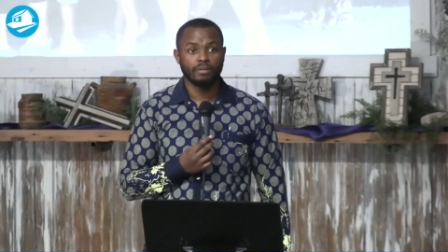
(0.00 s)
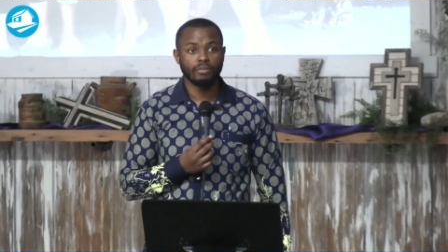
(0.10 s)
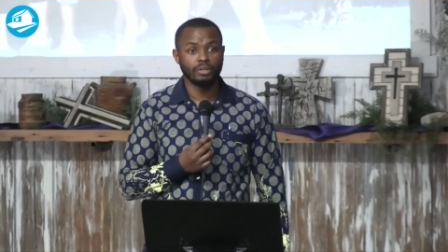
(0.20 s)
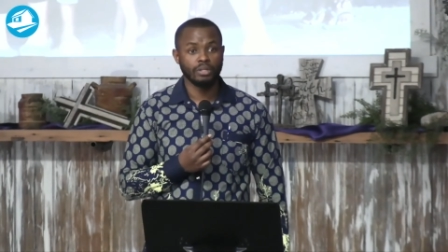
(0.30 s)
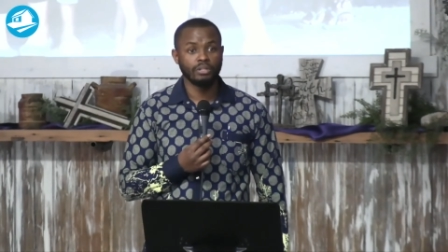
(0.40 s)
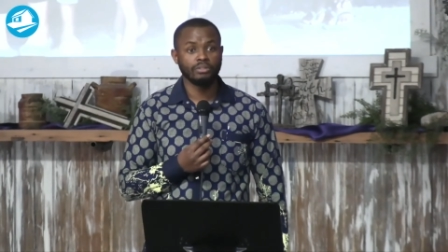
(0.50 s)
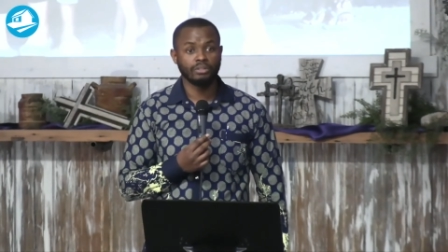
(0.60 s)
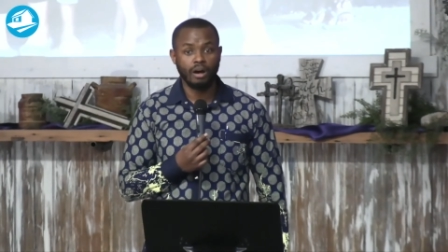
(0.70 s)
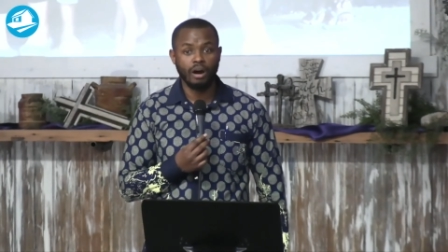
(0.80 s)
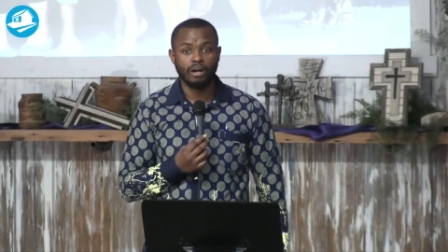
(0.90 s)
We need to
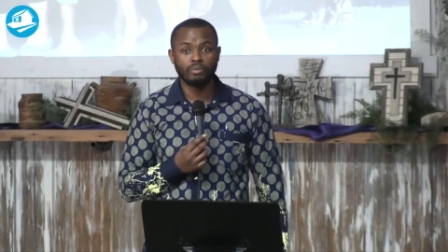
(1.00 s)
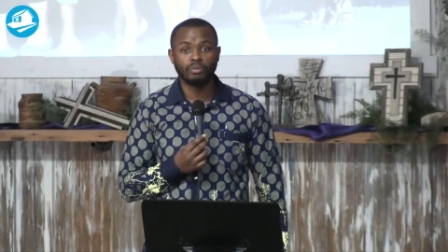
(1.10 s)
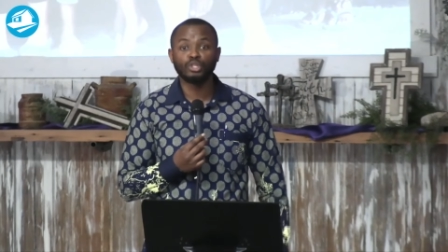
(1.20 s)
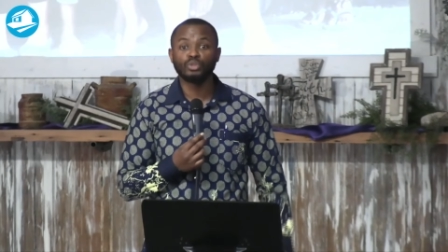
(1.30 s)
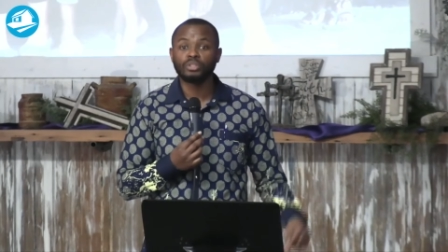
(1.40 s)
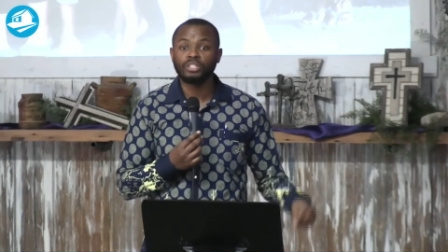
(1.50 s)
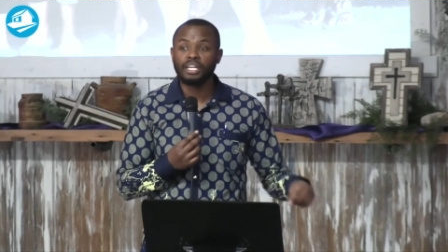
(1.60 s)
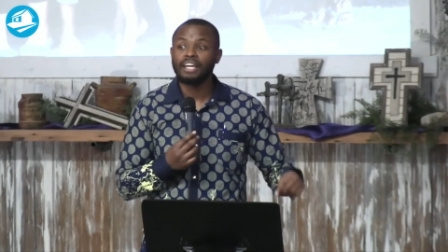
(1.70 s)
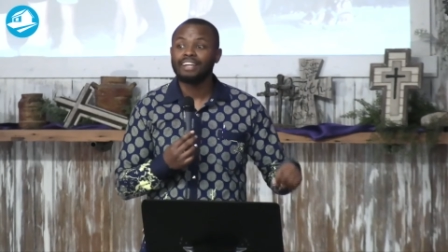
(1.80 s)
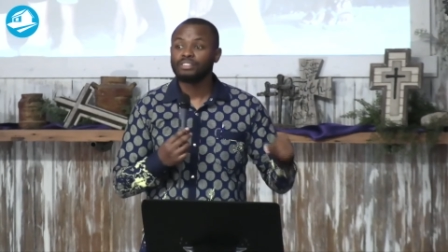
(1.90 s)
talk. We need to
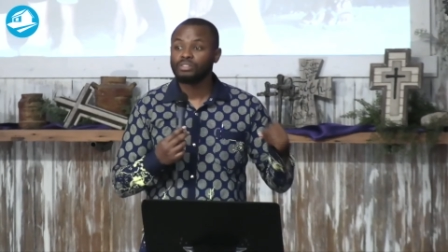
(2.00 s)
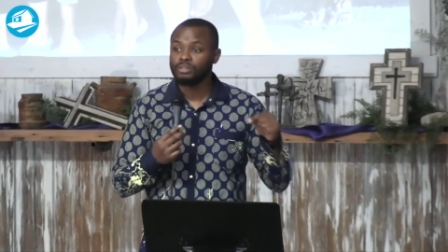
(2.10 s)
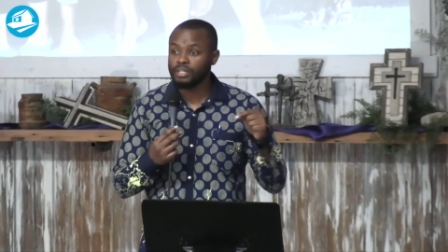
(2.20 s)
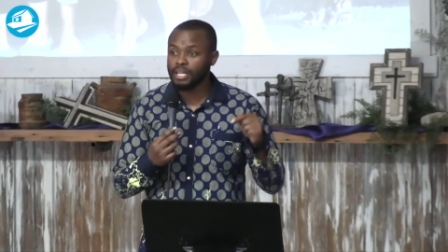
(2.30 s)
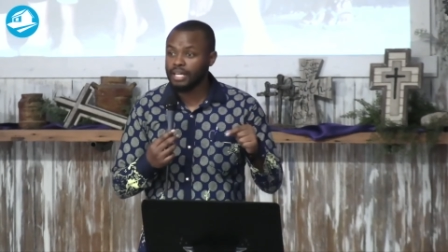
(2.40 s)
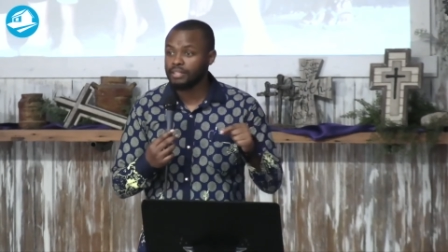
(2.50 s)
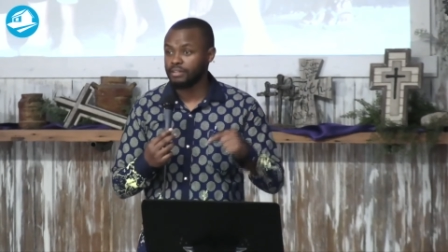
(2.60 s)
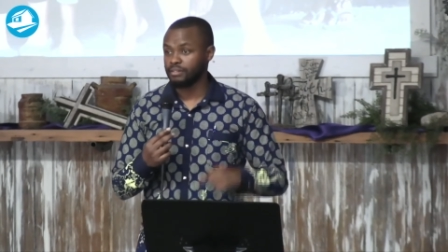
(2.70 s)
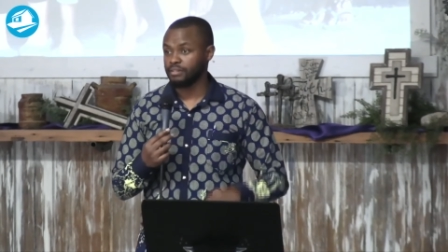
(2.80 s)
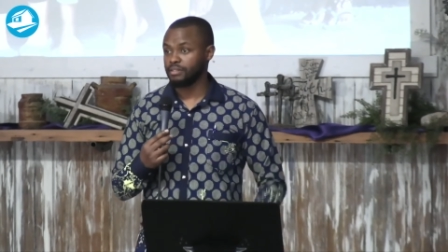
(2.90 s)
get together
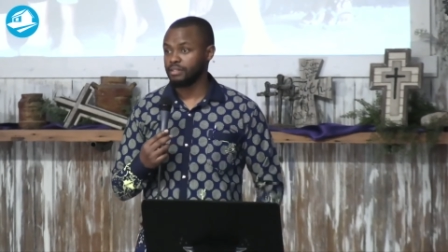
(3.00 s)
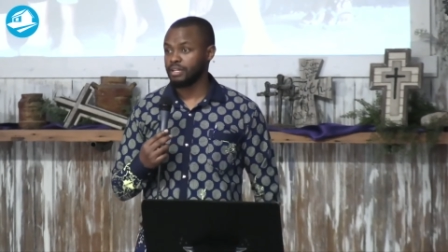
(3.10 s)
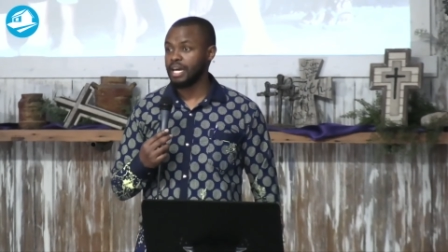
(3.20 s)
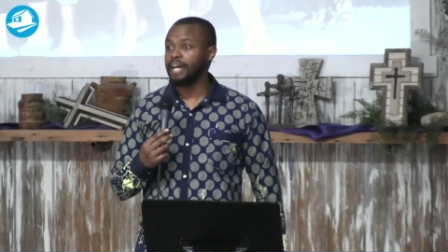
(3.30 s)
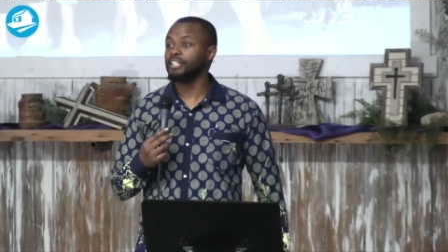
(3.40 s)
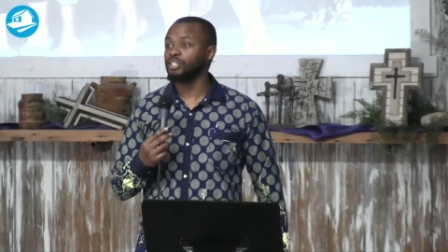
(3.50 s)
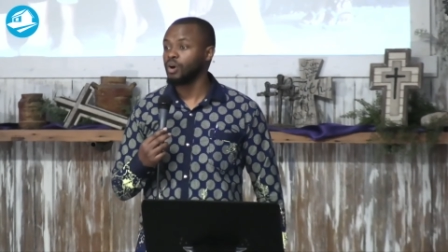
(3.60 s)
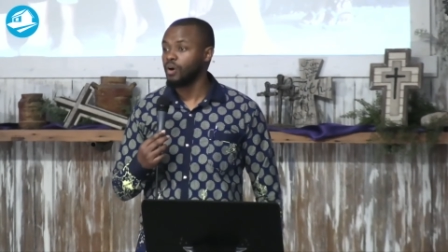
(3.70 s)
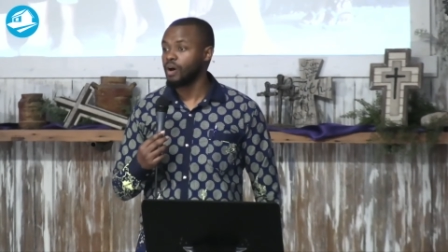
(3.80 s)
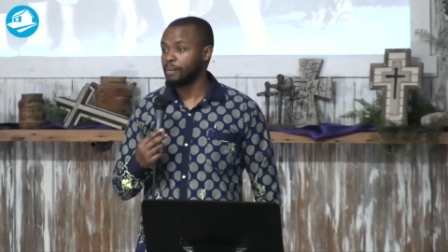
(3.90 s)
and
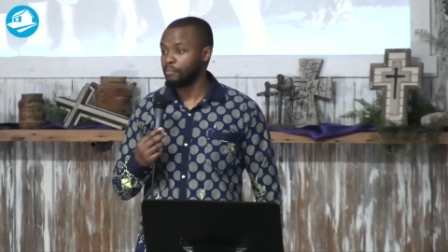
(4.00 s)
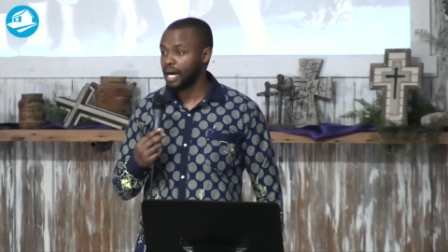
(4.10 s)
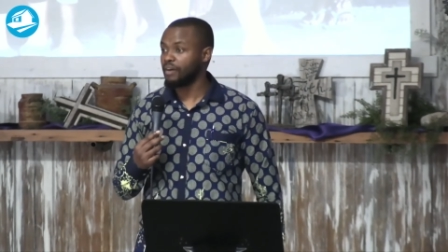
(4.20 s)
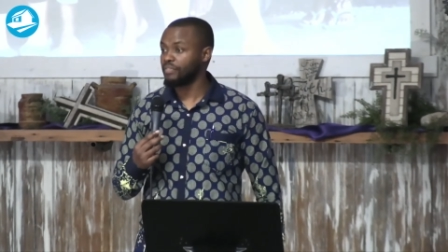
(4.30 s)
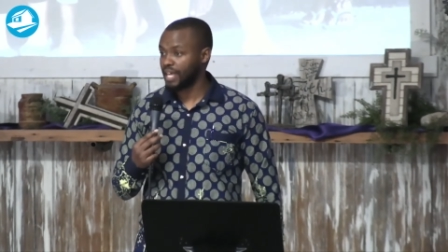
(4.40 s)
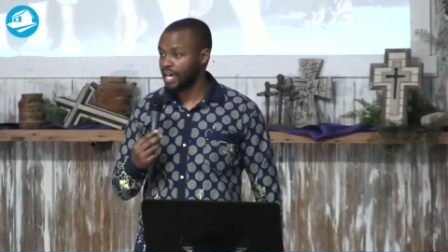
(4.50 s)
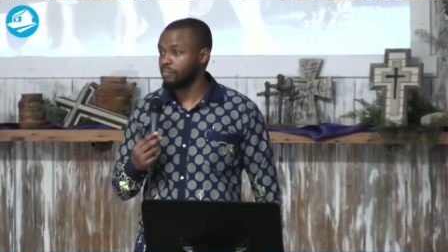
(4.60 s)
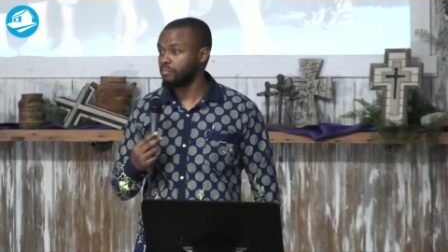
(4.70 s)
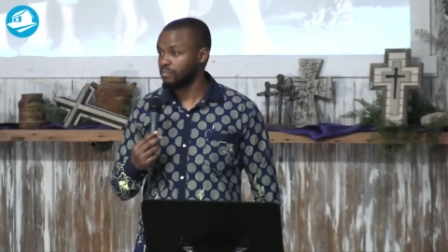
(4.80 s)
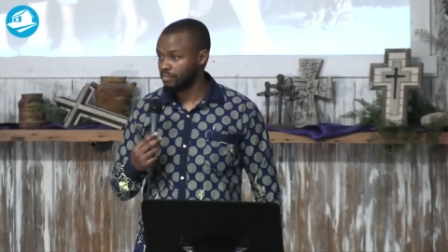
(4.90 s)
talk about them.